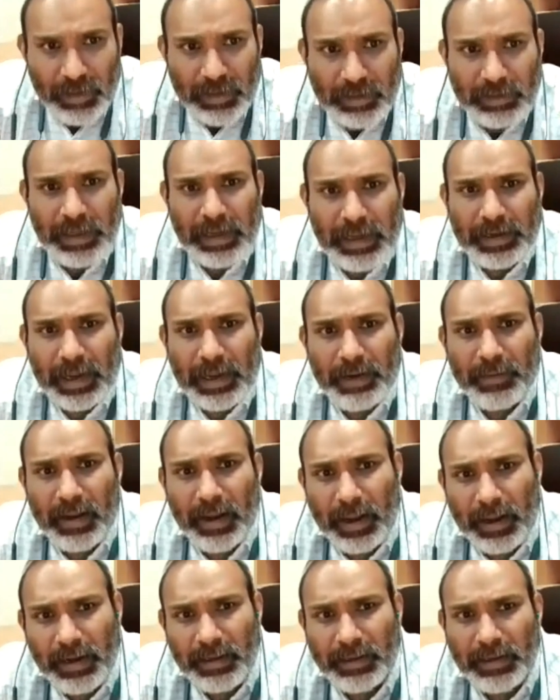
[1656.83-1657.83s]
There can be
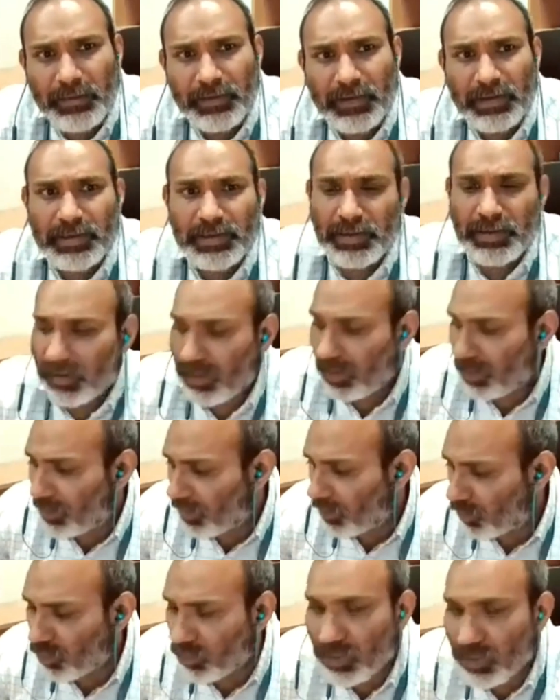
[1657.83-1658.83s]
anything which is
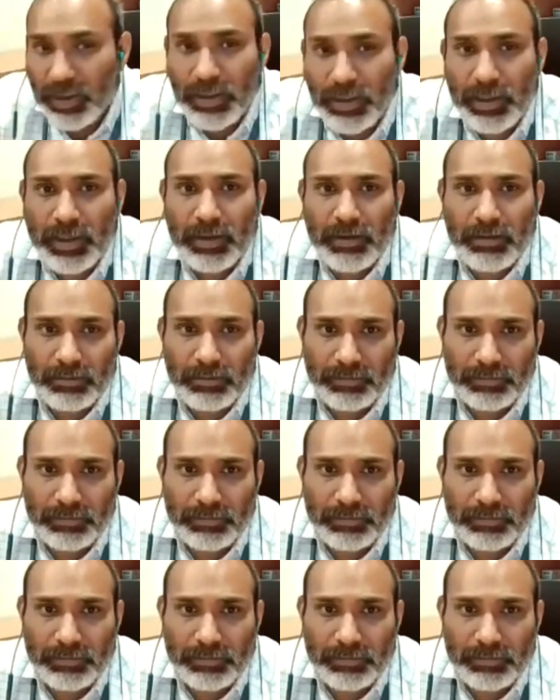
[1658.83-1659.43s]
related to the